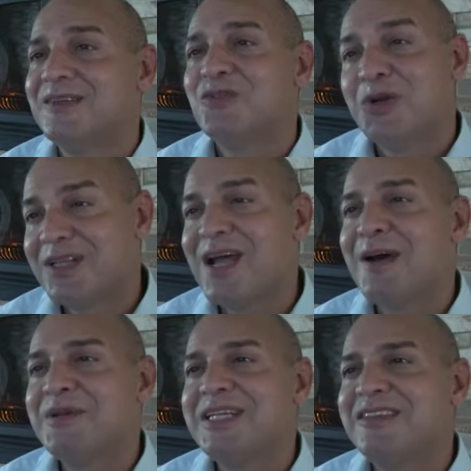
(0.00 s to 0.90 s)

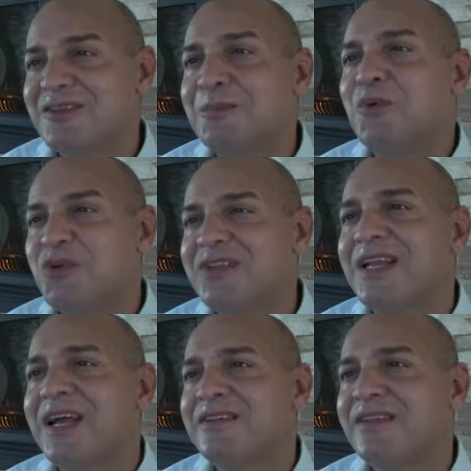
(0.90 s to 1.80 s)
Suriname needs a boost
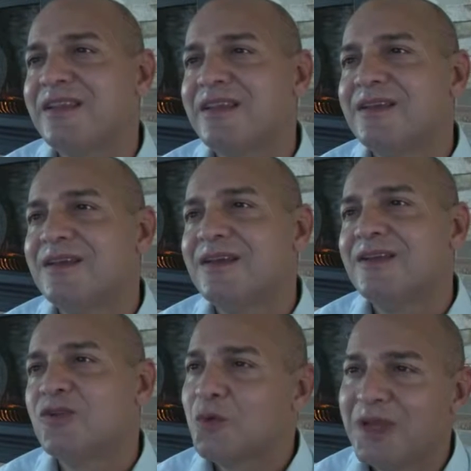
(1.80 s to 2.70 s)
in ICT.
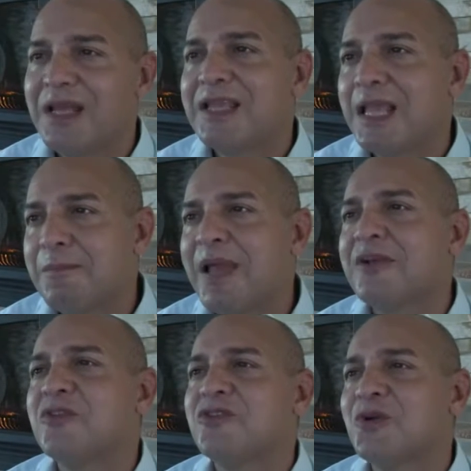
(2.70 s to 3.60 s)
So when I came
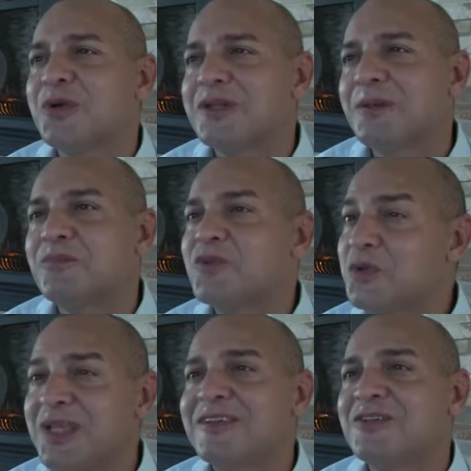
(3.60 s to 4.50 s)
back to Suriname 2
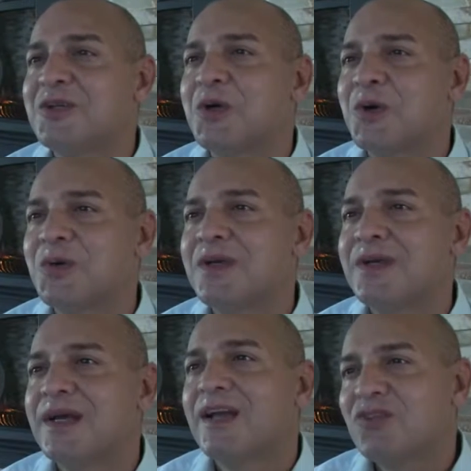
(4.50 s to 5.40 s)
years ago,
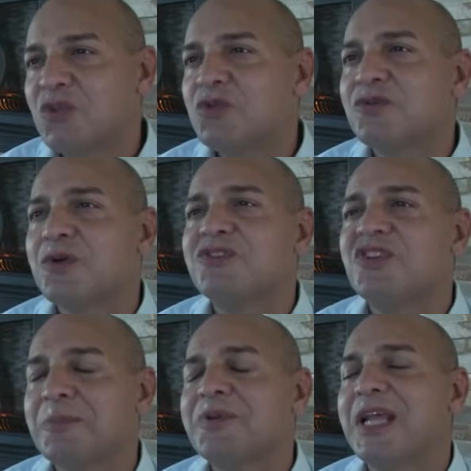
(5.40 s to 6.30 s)
I chose for a
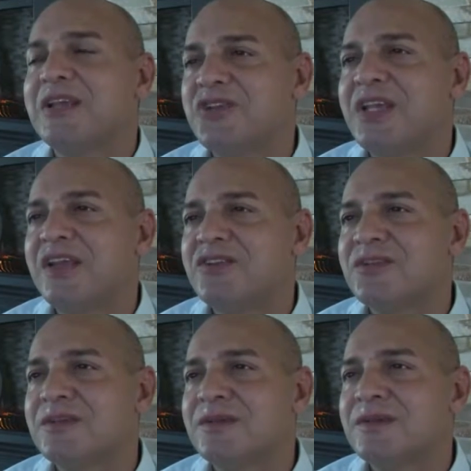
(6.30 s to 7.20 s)
job in
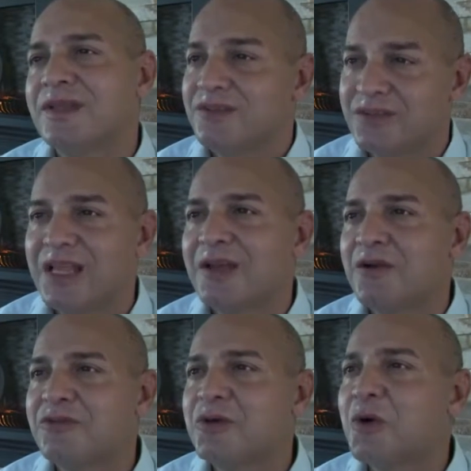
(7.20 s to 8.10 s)
education instead
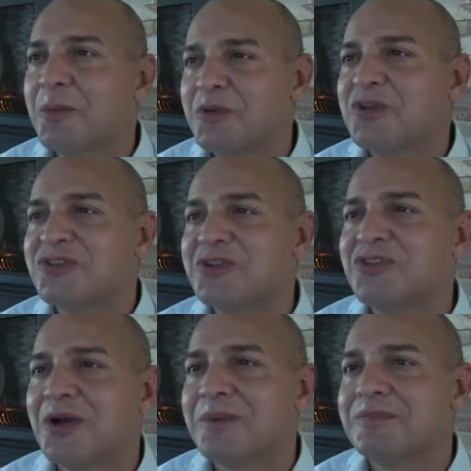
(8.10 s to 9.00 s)
of a commercial
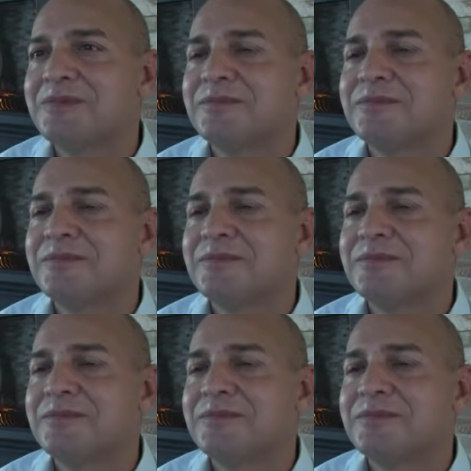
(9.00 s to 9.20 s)
job.